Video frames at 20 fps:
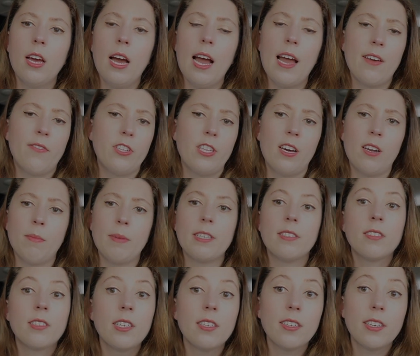I have a lot of my
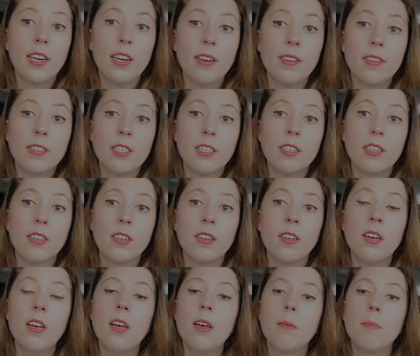skincare in
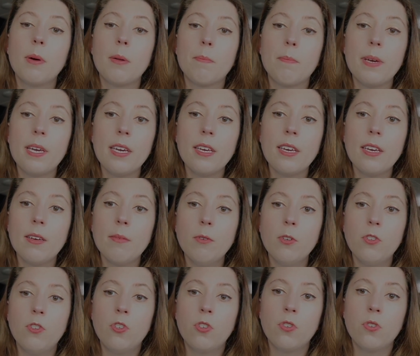here, but being
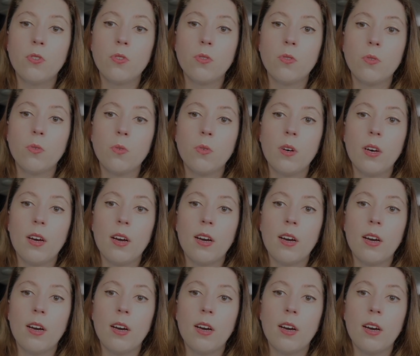able to